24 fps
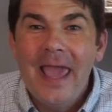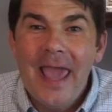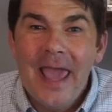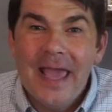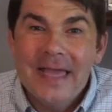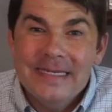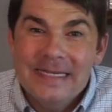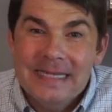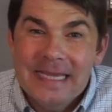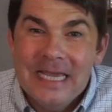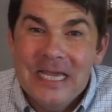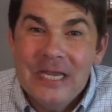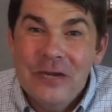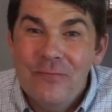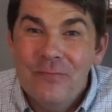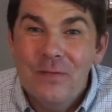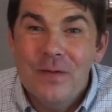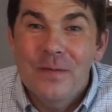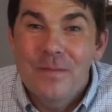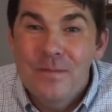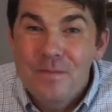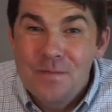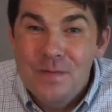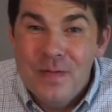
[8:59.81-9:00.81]
And in
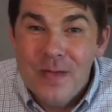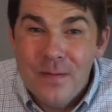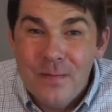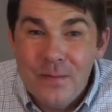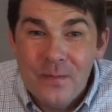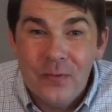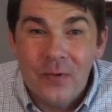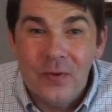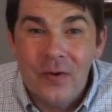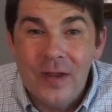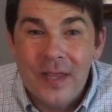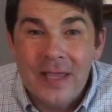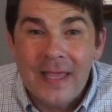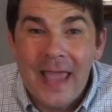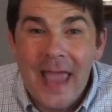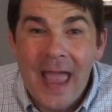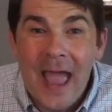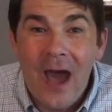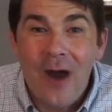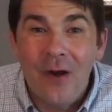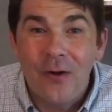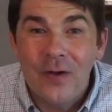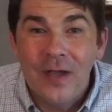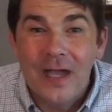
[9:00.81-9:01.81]
remembering
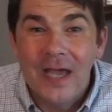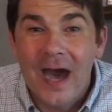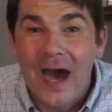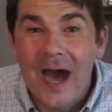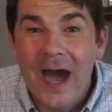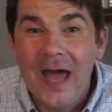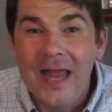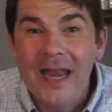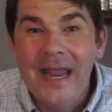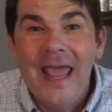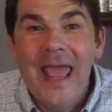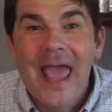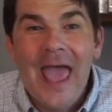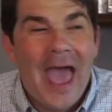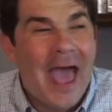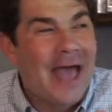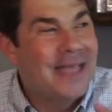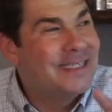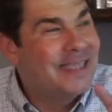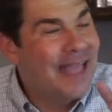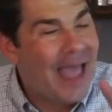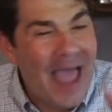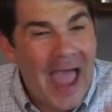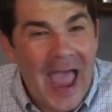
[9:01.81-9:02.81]
how God
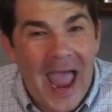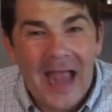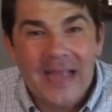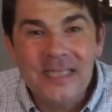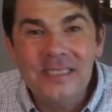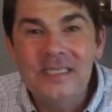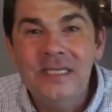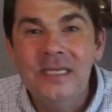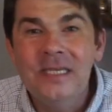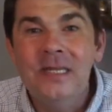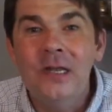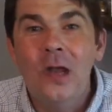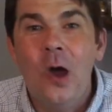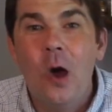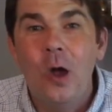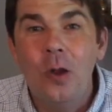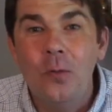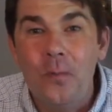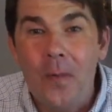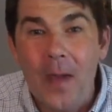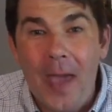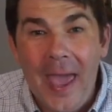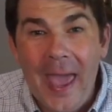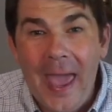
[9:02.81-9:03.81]
has acted
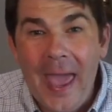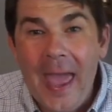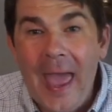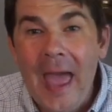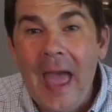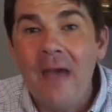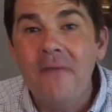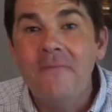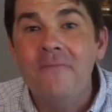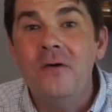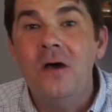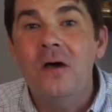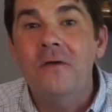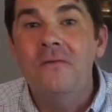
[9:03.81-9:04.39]
on behalf